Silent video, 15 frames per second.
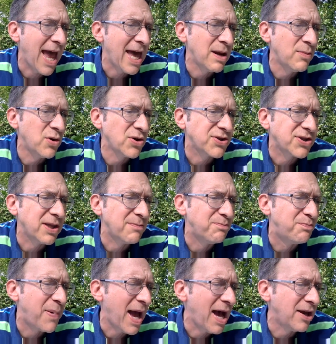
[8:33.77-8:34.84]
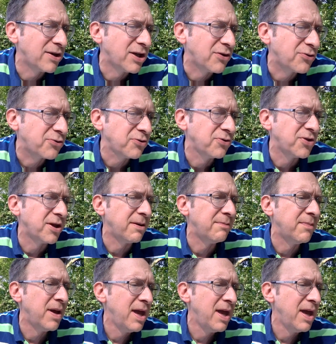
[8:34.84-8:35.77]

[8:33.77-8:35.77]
animals that bounded through them,